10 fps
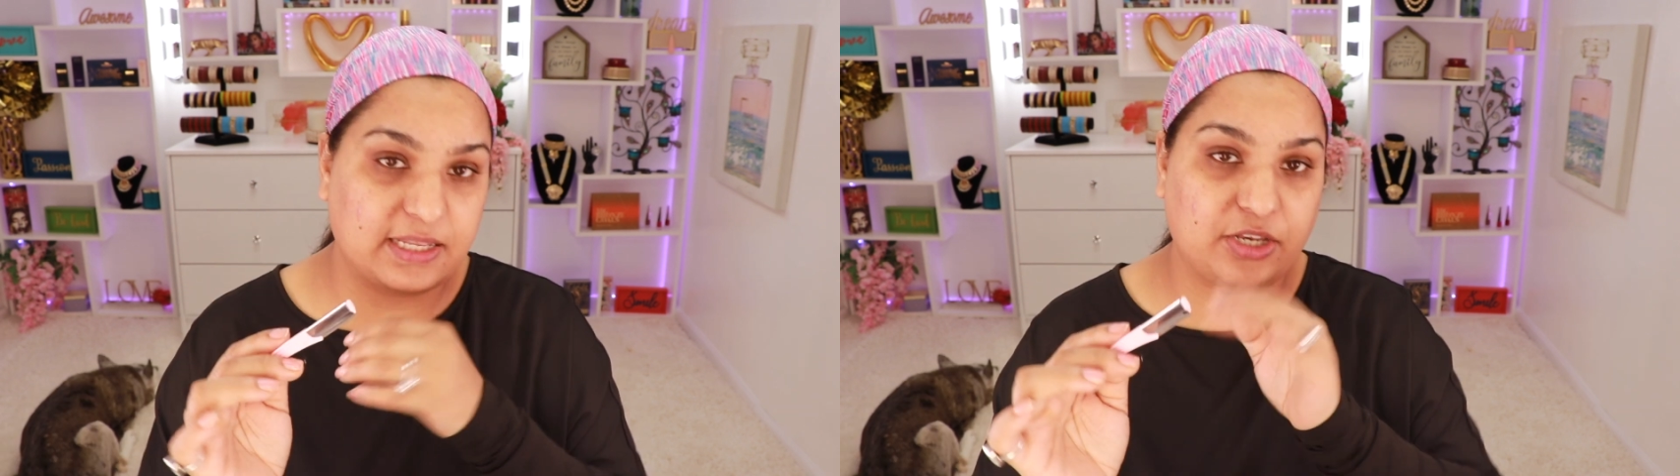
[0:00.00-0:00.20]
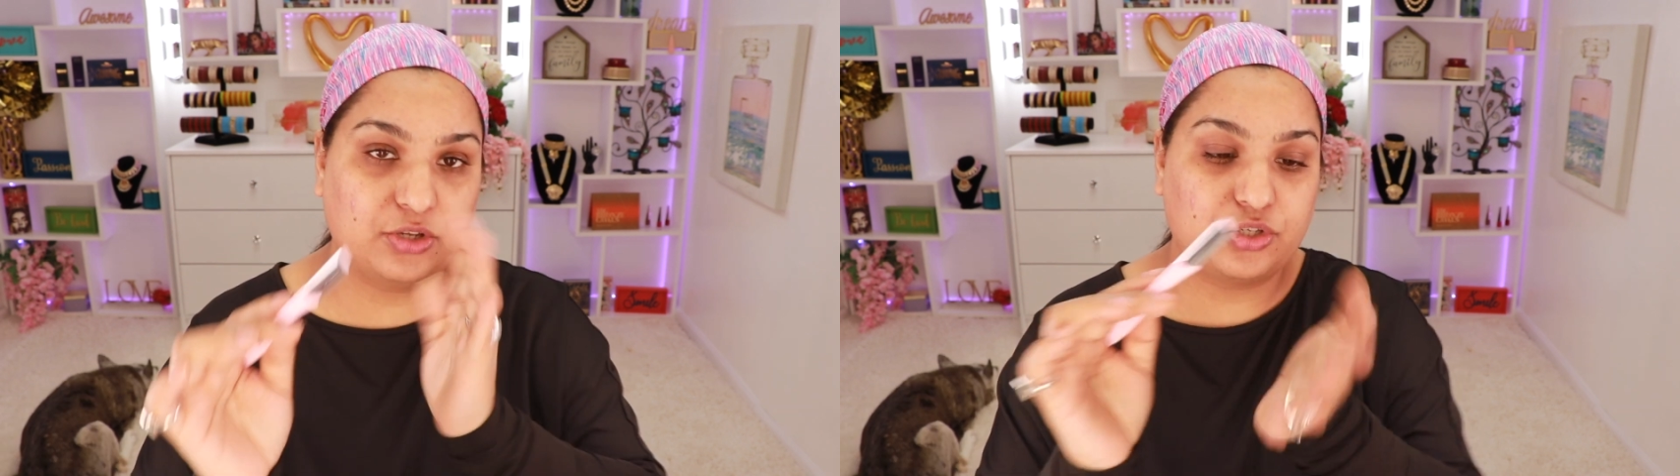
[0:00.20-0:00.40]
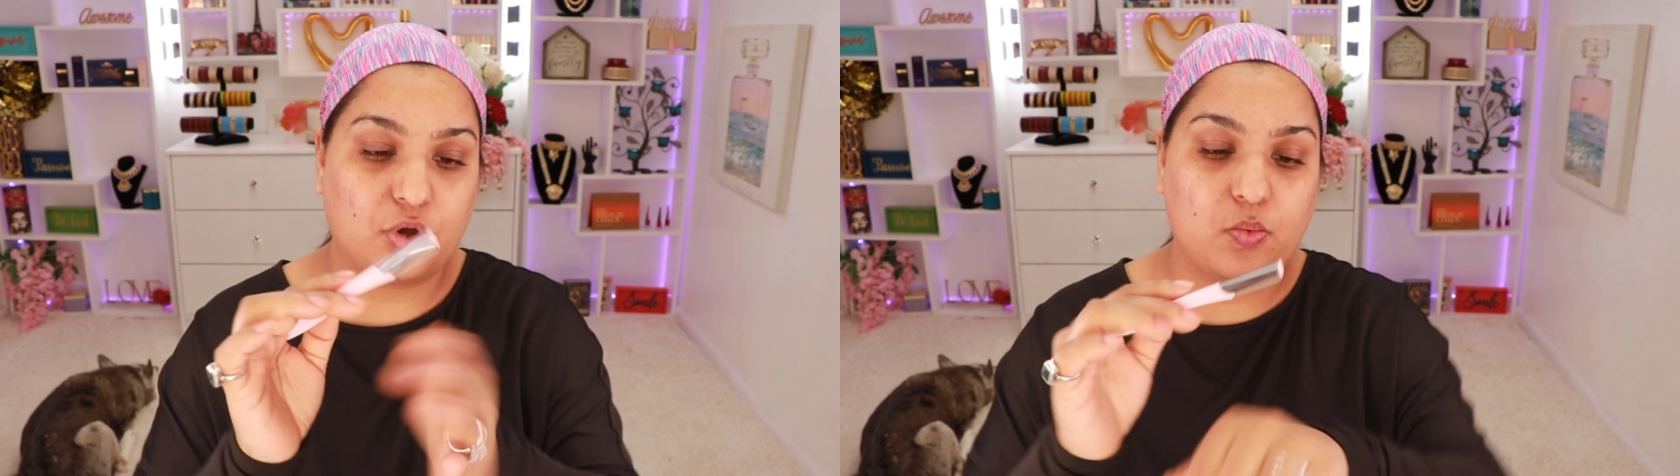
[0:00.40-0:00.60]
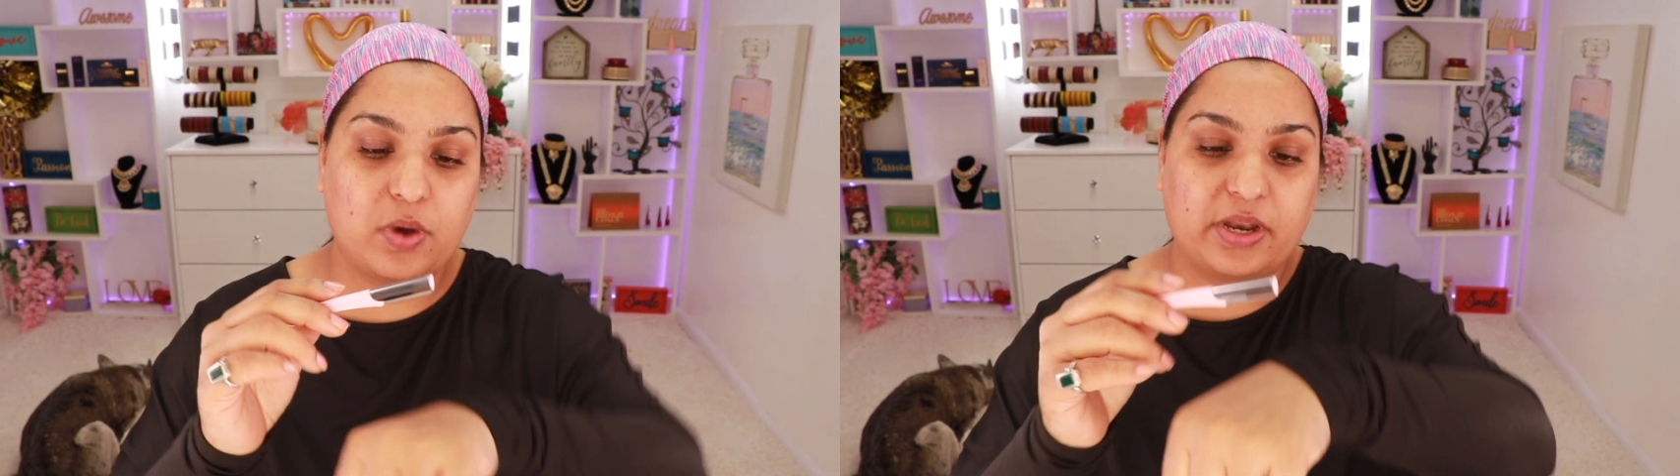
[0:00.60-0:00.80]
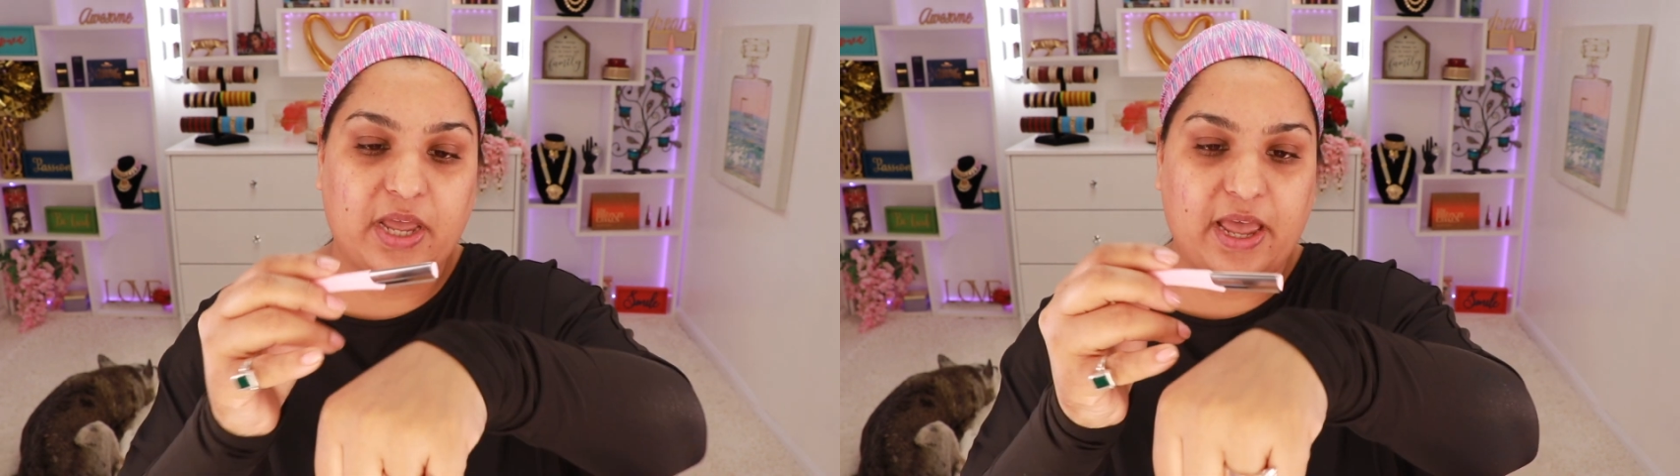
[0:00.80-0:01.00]
and you don't
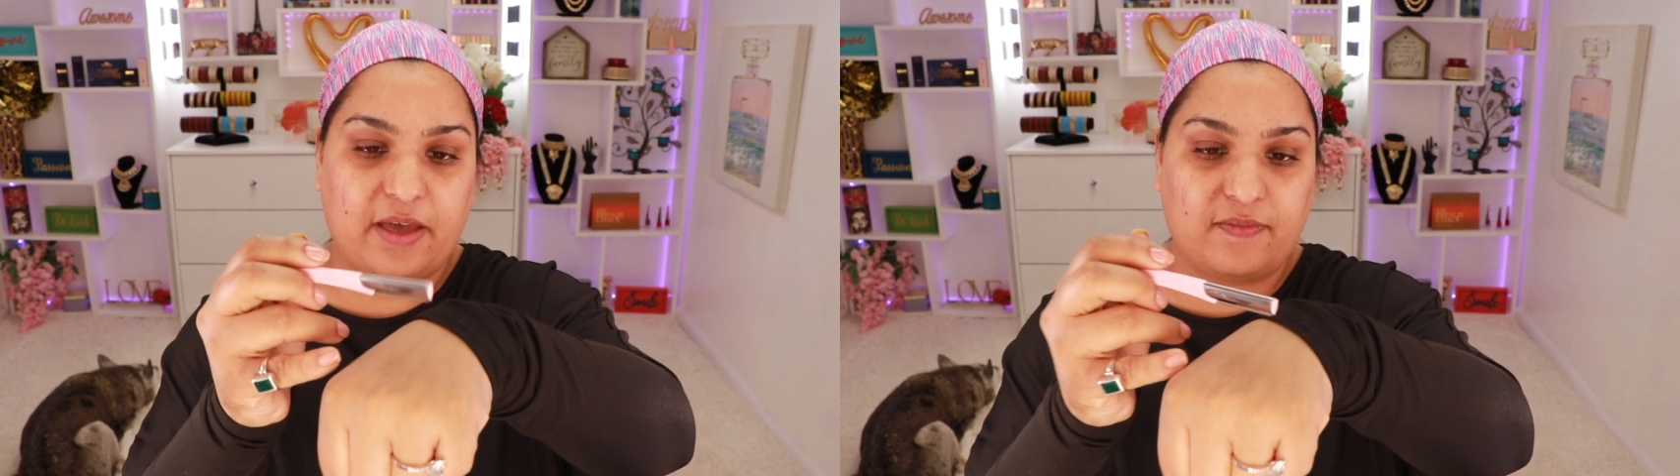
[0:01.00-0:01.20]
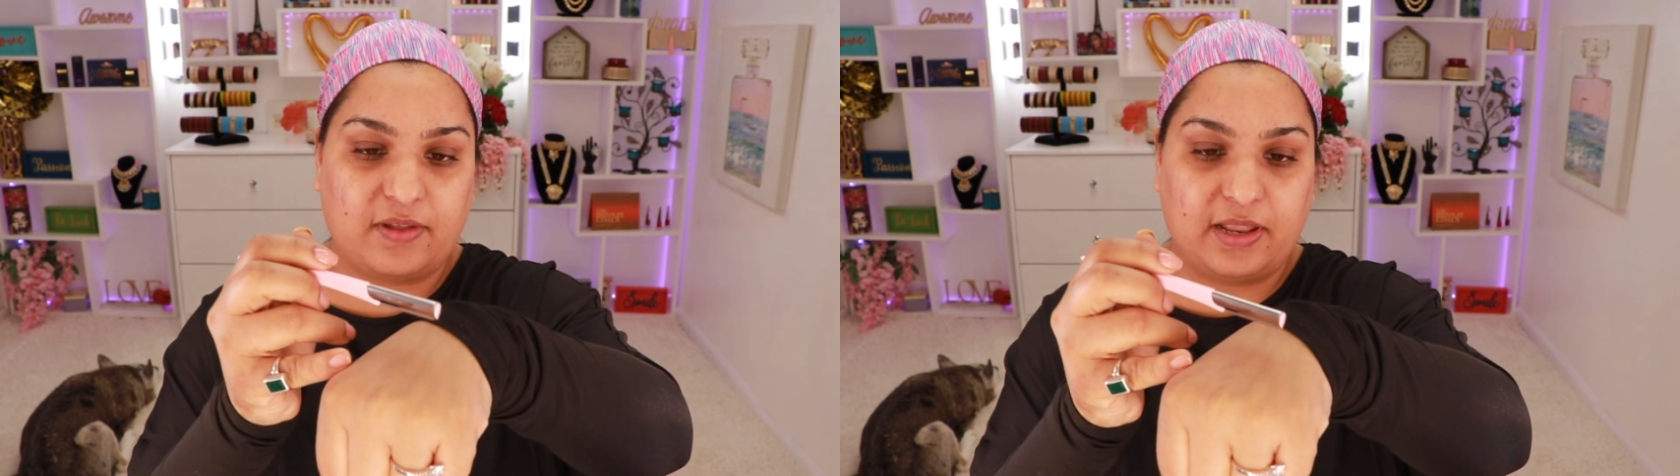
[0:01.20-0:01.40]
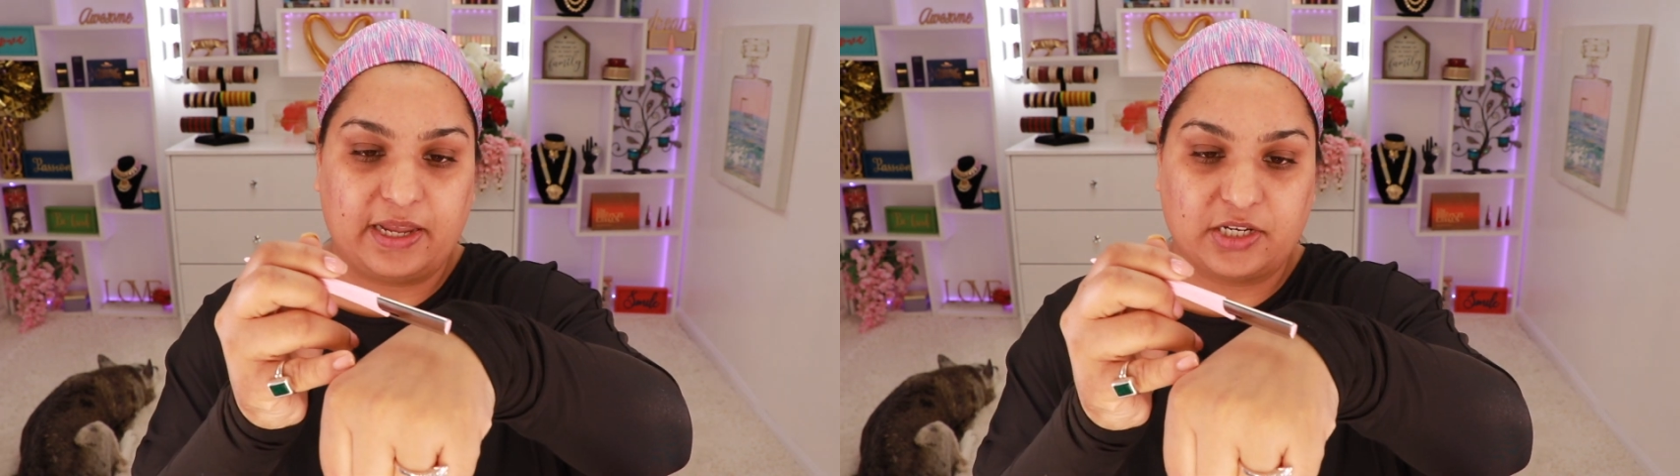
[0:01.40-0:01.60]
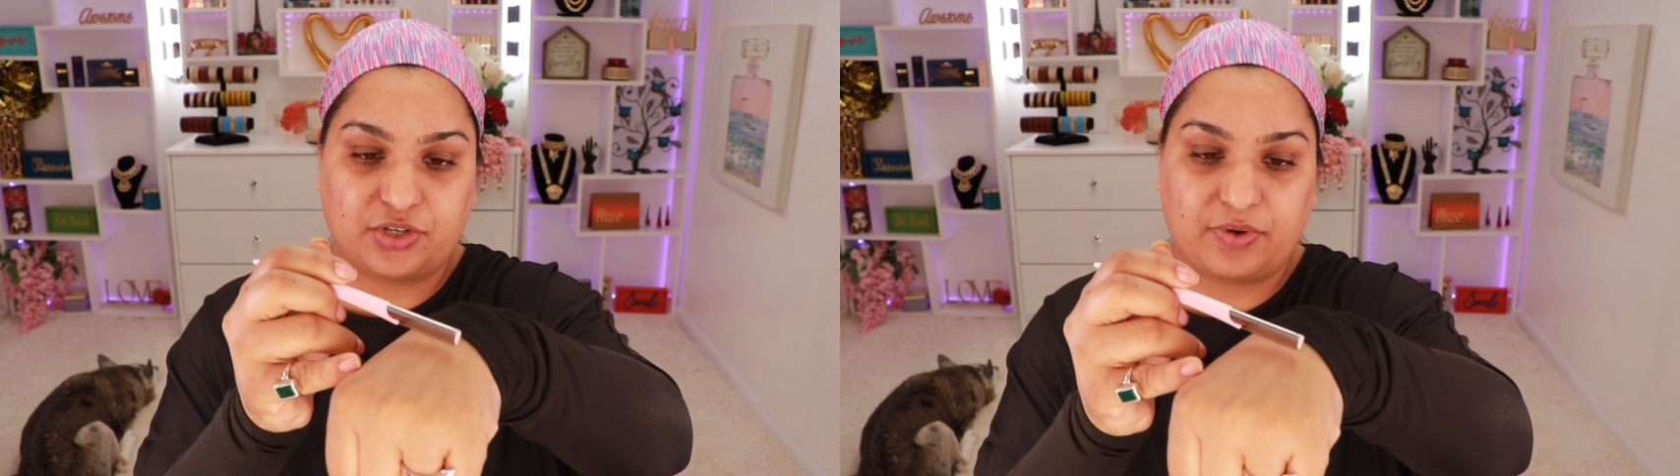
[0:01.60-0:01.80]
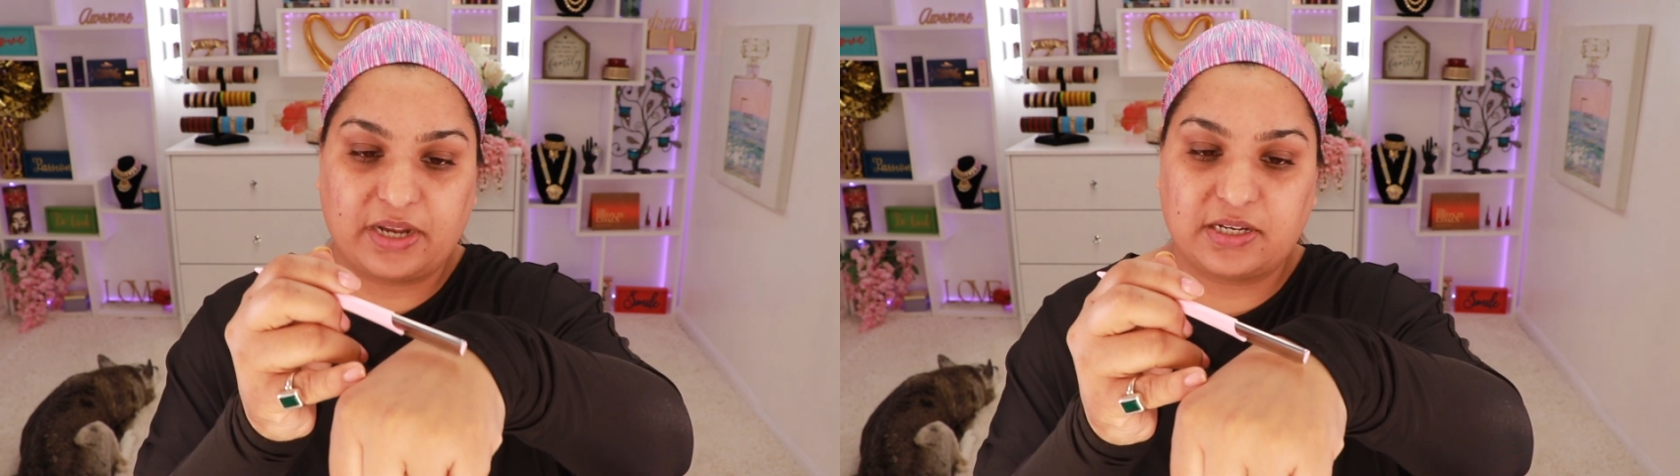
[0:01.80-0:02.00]
want to have like a
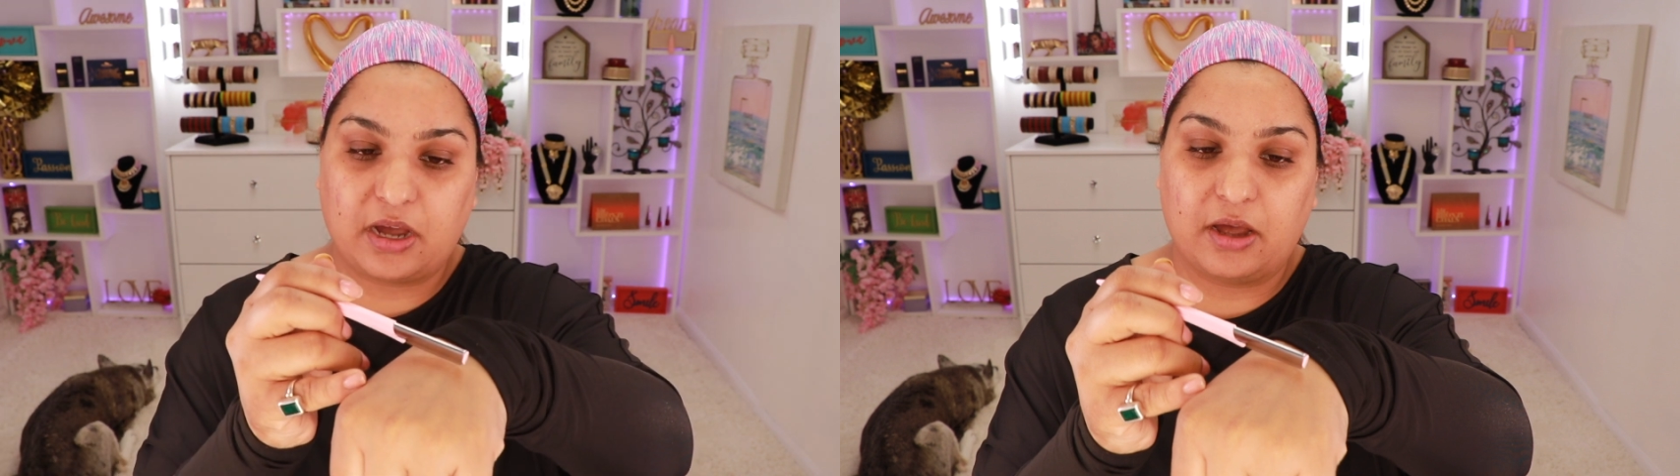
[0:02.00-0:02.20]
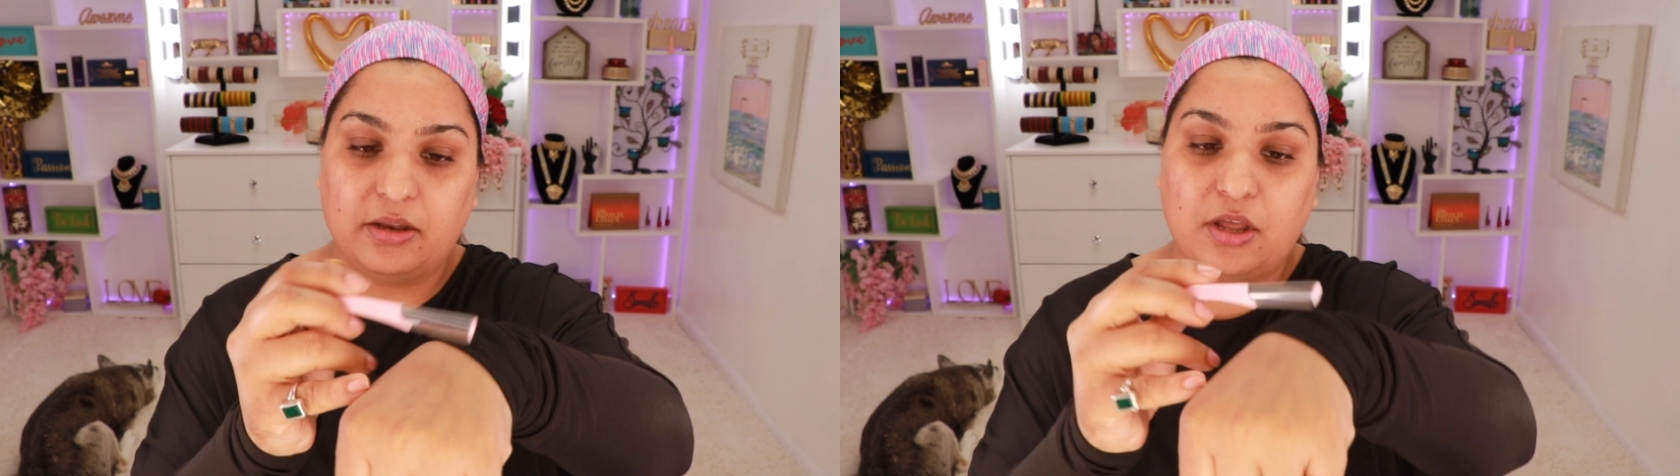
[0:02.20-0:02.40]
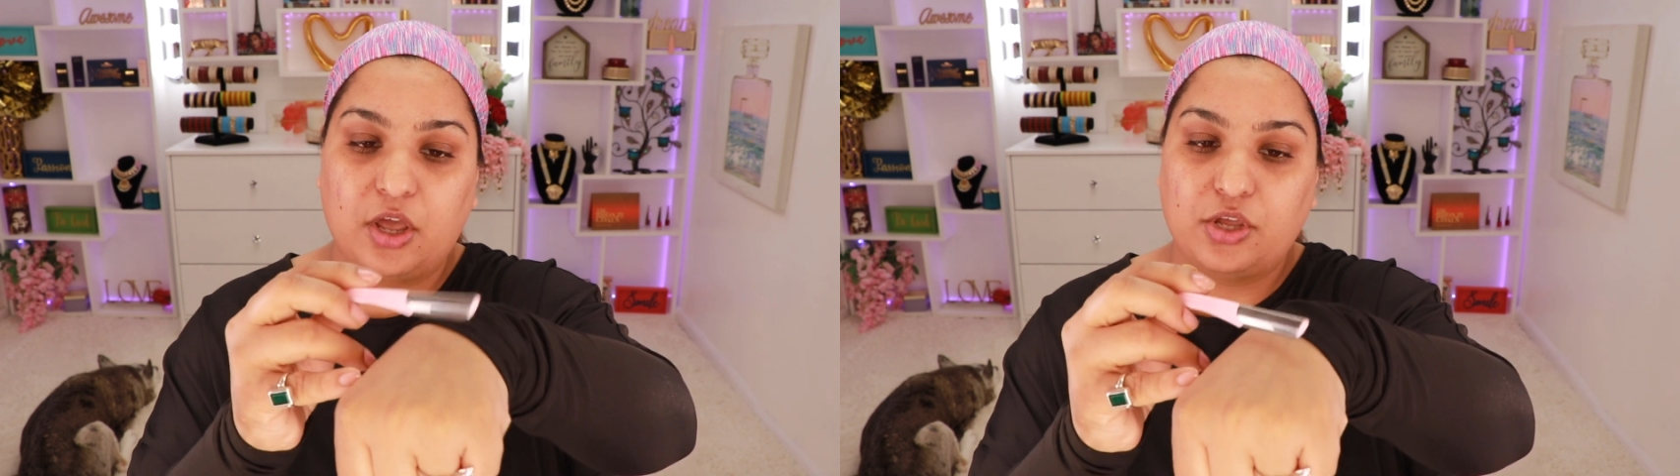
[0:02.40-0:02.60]
direct cut.